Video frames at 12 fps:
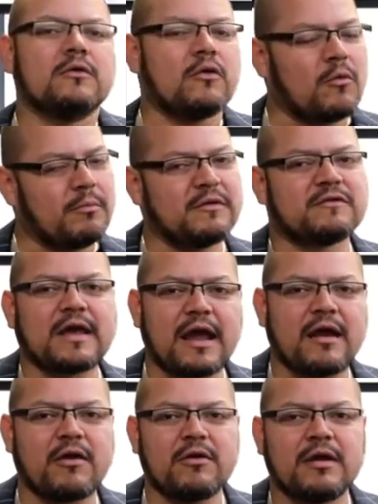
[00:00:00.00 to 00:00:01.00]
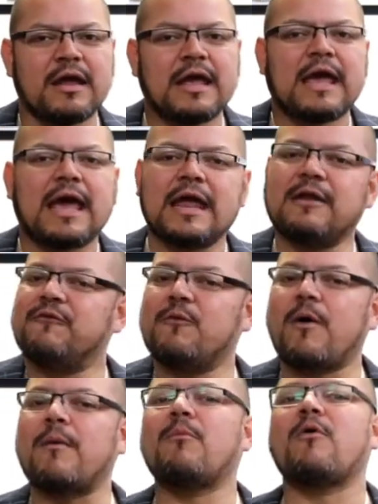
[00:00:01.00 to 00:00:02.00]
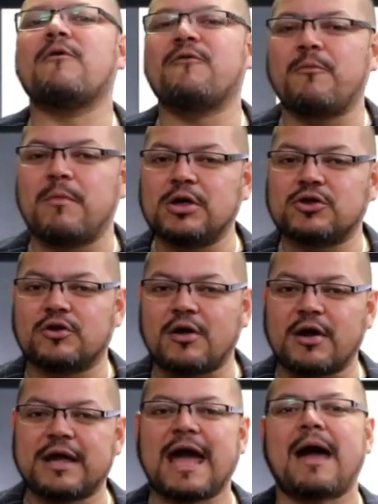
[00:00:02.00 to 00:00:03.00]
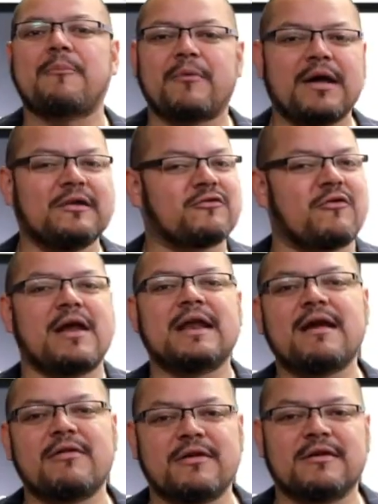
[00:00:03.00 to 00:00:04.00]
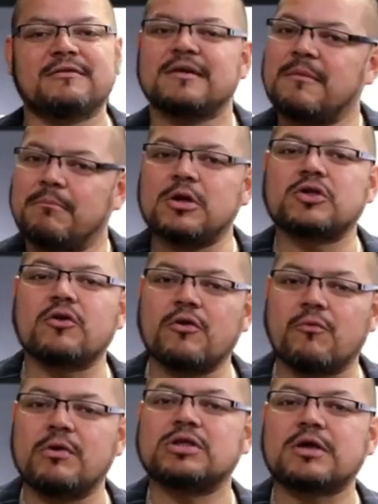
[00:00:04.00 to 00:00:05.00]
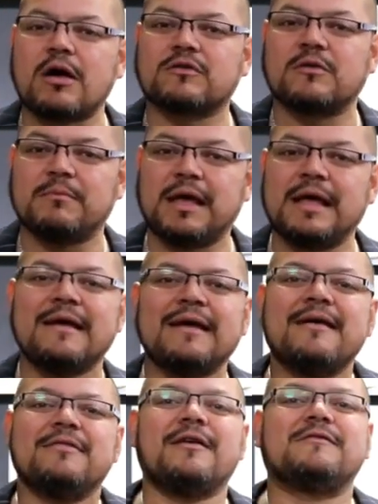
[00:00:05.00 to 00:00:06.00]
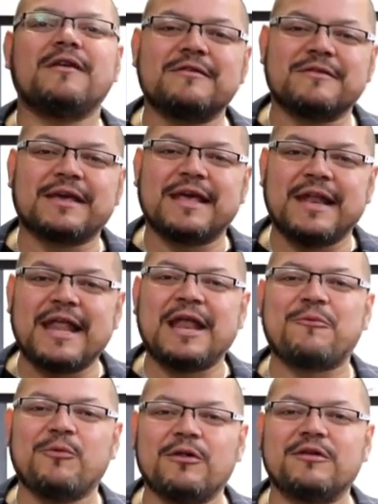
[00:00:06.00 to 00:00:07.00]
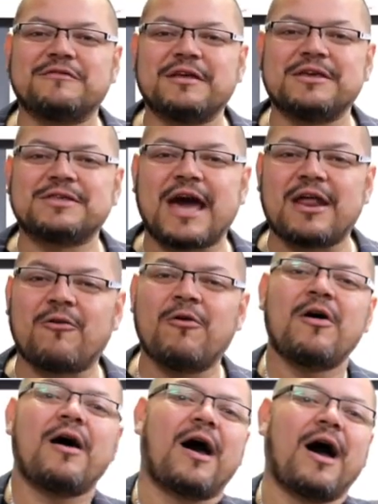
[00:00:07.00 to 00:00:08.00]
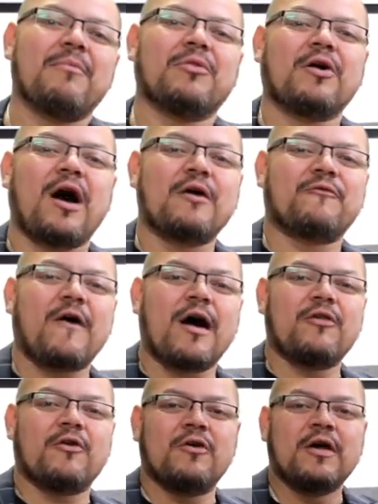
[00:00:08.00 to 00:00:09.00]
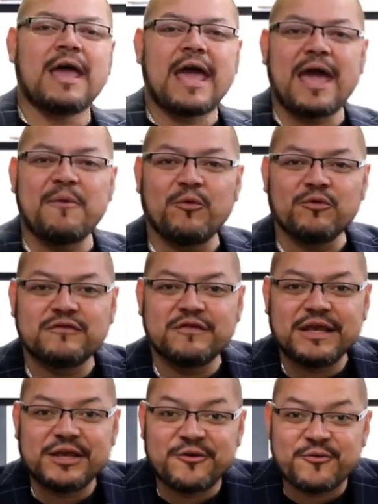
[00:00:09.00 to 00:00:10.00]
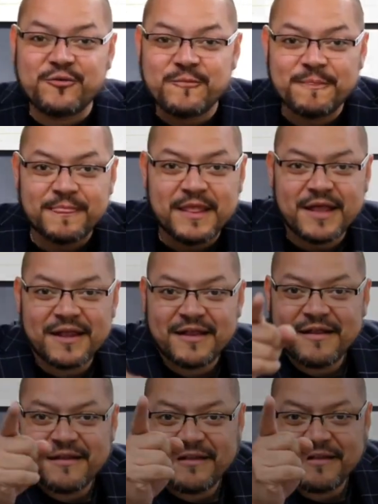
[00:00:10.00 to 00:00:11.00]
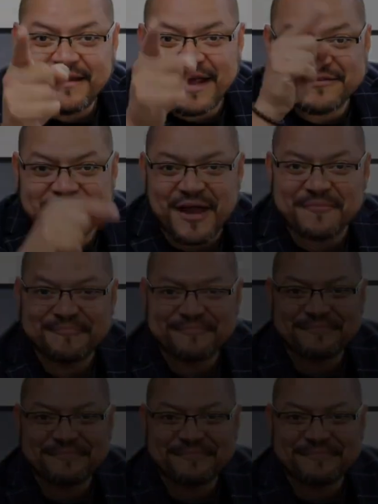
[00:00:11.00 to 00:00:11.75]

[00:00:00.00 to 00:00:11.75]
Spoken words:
Don't be scared. And if you want more information on cap rates or any of this, make sure to reach out to me. This is the Canadian Real Estate Channel. I'm the Godfather, and we'll see you next time.